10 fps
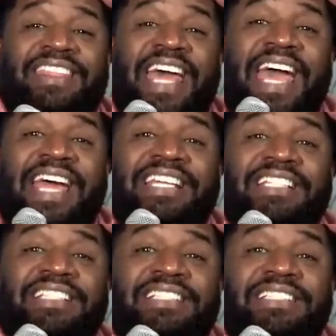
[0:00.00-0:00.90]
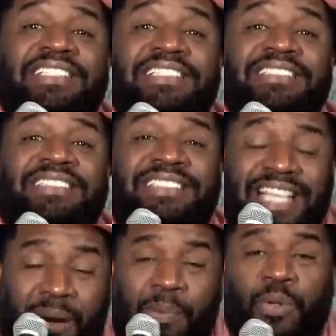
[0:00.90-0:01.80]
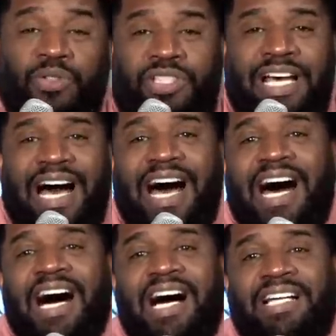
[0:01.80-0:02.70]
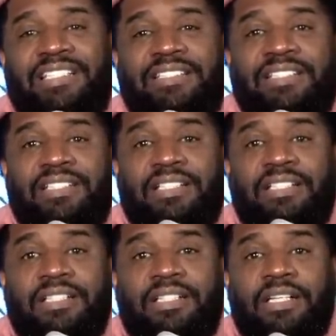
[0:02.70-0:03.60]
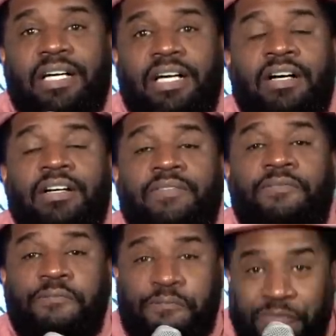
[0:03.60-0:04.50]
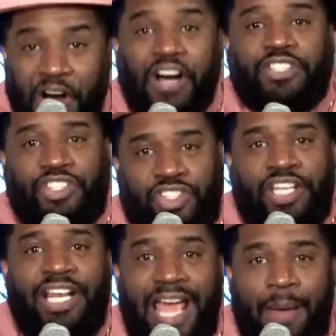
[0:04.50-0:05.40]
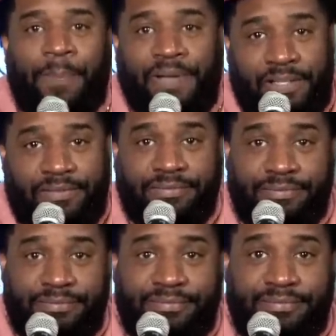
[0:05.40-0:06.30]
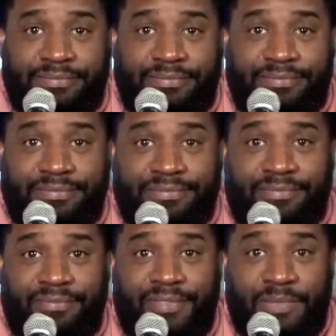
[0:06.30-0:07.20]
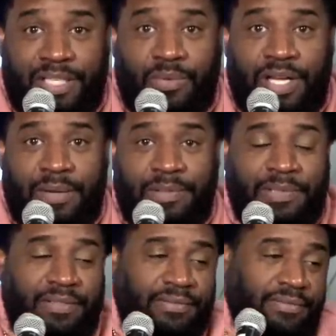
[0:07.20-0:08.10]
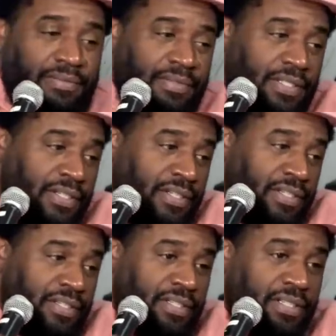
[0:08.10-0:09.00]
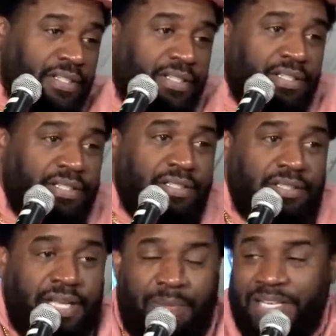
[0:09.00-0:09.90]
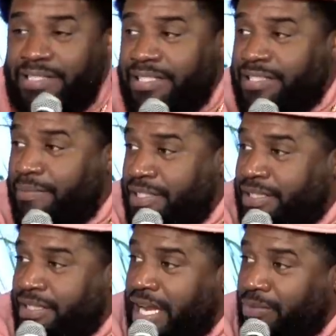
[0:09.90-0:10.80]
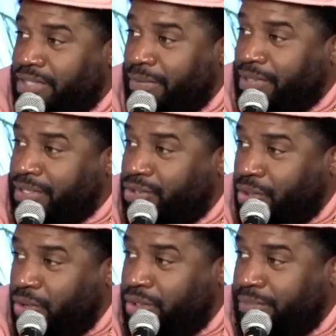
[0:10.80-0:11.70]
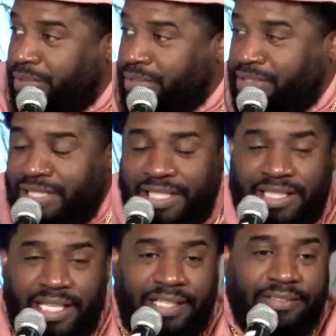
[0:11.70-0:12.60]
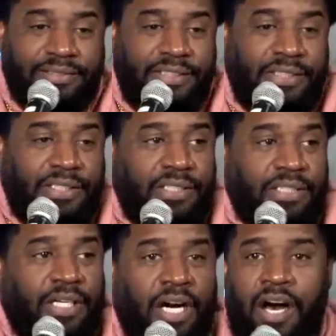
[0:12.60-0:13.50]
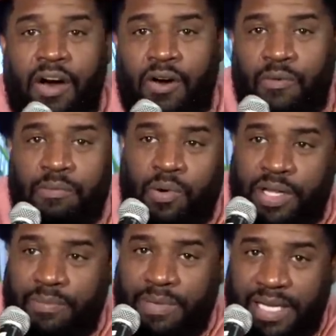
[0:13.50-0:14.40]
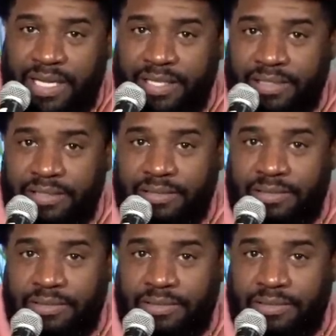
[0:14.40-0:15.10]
And that doubles the odds of fuck shit happening. Let me tell you what happened to me. Oh shit. Here we go. I mean, it's just some little shit. I was able to control it, but I'm saying like a homeboy of mine.